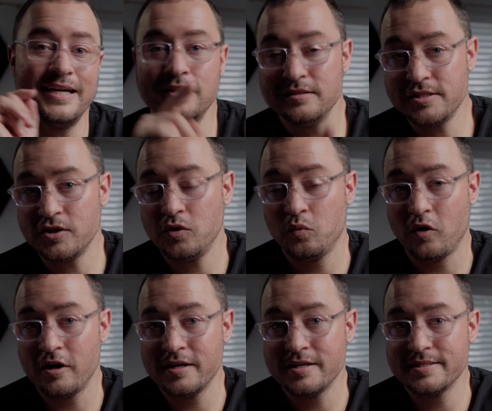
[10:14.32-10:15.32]
answer
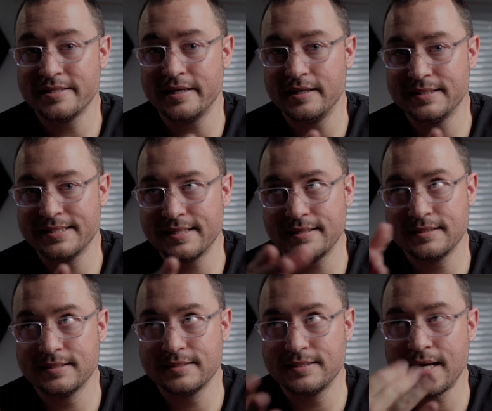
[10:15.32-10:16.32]
was it's a
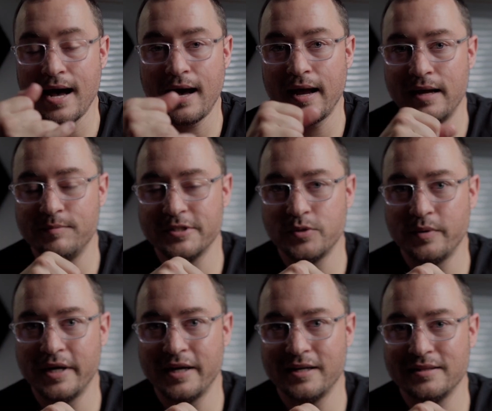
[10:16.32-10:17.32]
tie
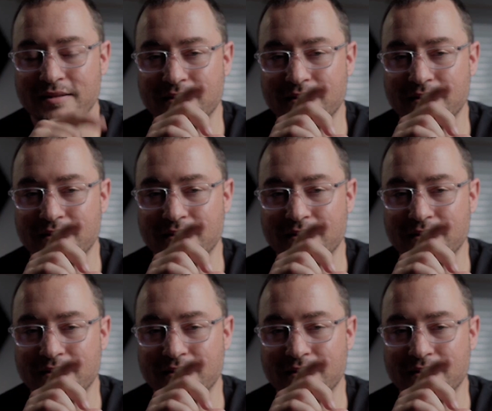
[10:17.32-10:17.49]
between